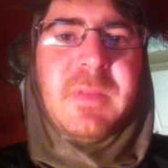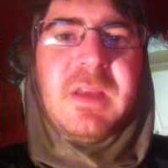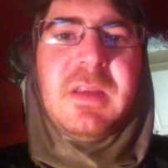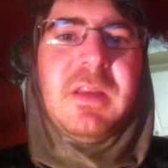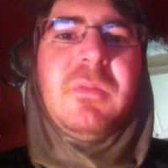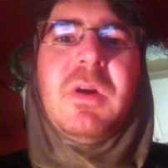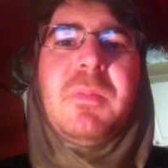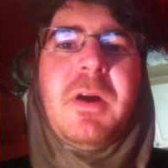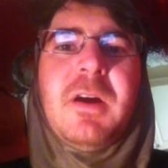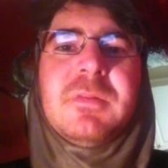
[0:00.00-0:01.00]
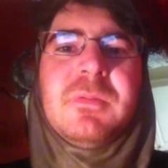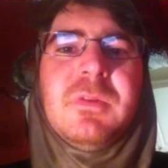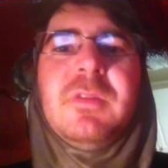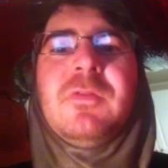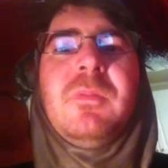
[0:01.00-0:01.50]
any way
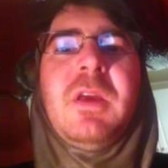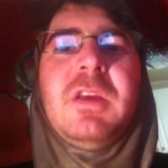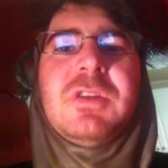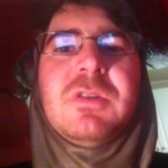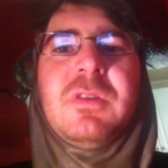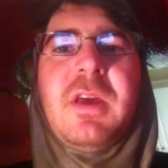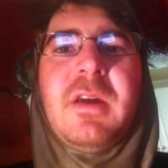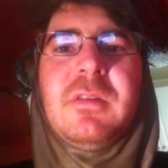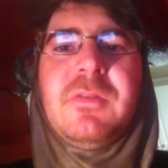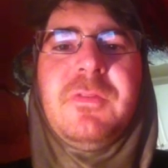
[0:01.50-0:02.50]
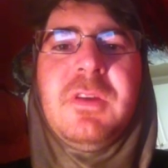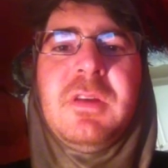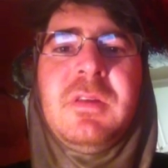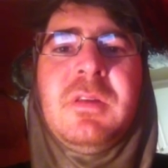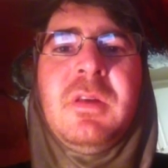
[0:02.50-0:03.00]
possible, and information on how to
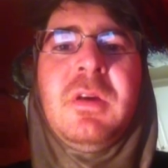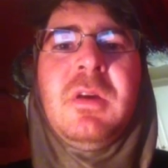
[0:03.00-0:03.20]
defend,